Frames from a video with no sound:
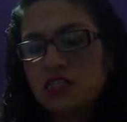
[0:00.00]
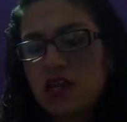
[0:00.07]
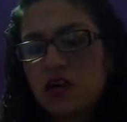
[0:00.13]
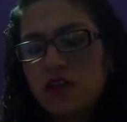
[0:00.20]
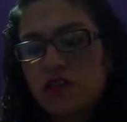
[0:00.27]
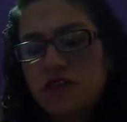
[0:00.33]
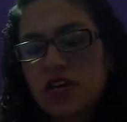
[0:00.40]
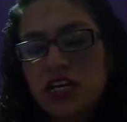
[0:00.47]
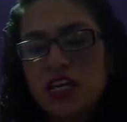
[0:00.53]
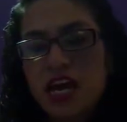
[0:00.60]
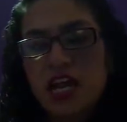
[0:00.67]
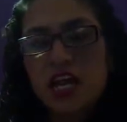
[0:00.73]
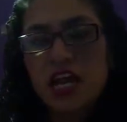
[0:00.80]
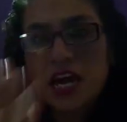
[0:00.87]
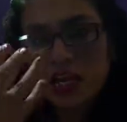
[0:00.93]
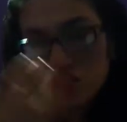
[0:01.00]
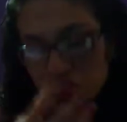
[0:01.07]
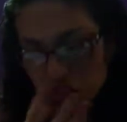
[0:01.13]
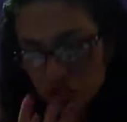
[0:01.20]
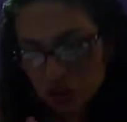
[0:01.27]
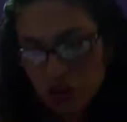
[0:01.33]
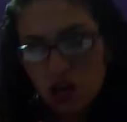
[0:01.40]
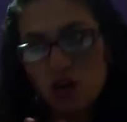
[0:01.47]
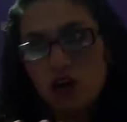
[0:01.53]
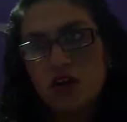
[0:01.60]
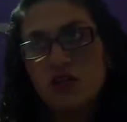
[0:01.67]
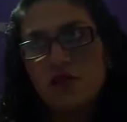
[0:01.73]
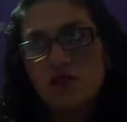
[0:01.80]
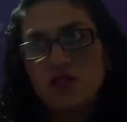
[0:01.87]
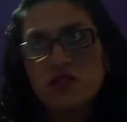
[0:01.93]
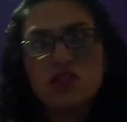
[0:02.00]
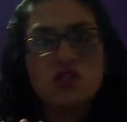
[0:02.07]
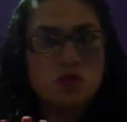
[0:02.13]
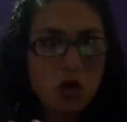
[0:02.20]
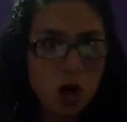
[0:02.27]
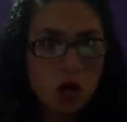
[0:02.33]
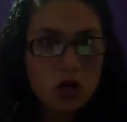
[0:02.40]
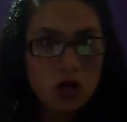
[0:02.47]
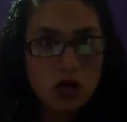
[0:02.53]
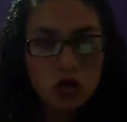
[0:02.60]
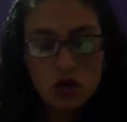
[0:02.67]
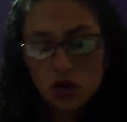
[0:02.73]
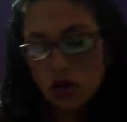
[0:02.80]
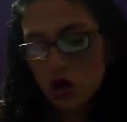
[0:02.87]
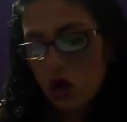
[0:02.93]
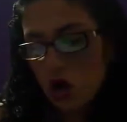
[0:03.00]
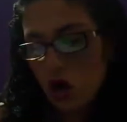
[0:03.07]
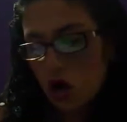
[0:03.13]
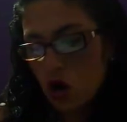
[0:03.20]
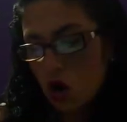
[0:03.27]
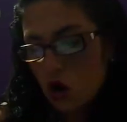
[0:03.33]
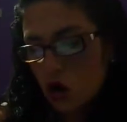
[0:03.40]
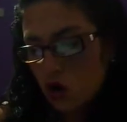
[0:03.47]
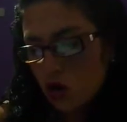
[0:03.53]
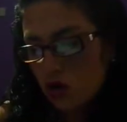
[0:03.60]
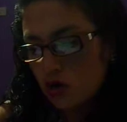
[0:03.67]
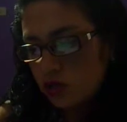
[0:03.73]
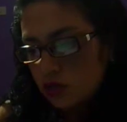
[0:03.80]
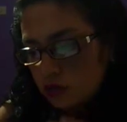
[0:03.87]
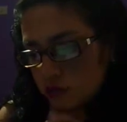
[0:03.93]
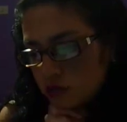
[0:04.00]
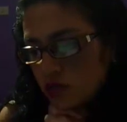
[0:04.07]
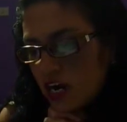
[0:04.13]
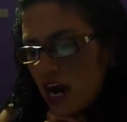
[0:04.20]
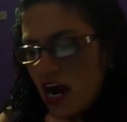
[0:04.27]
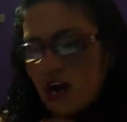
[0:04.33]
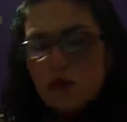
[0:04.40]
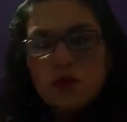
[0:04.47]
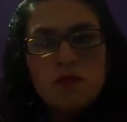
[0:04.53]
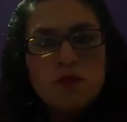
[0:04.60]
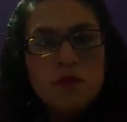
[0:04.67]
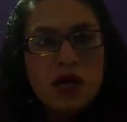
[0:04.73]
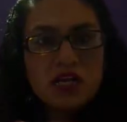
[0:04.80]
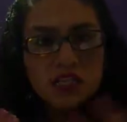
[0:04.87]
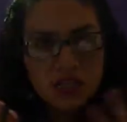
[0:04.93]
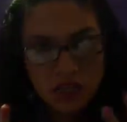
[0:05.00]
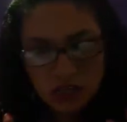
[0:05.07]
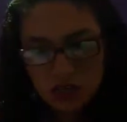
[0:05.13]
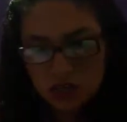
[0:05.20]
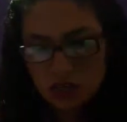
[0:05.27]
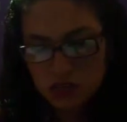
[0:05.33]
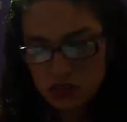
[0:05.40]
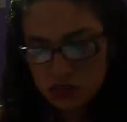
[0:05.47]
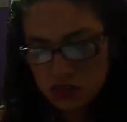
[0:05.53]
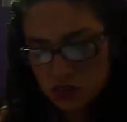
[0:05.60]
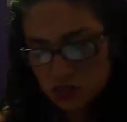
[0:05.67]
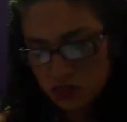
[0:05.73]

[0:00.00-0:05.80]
of inhalation of smoke or harmful particles.